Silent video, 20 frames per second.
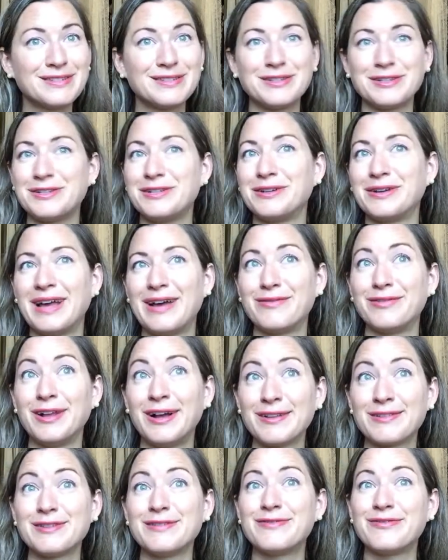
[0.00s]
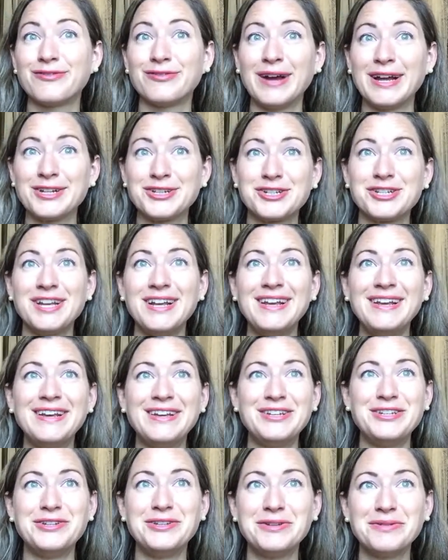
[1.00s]
So you'll have lots of fresh
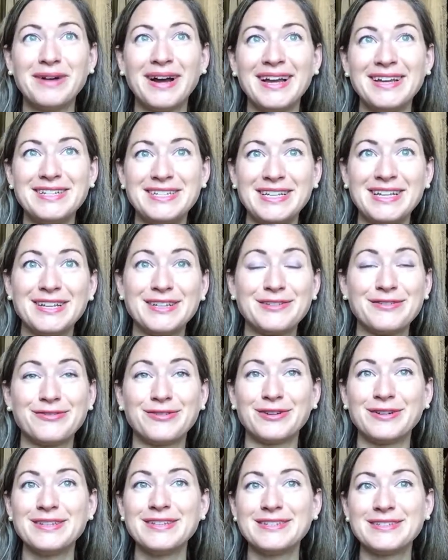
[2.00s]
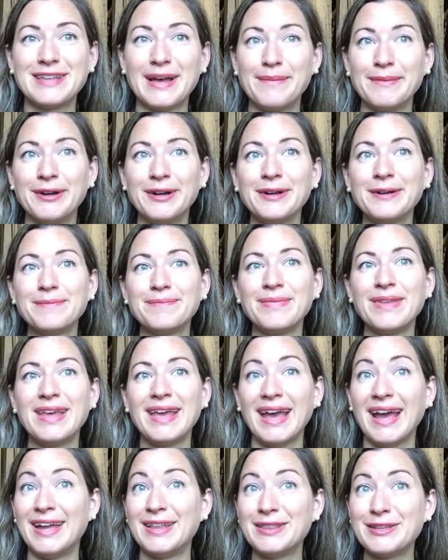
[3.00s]
new ideas for the summer
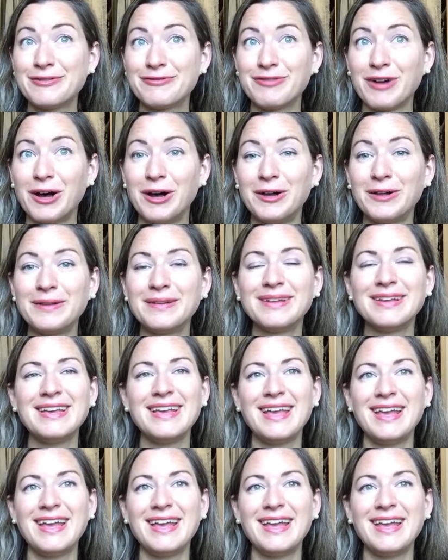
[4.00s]
and the fall.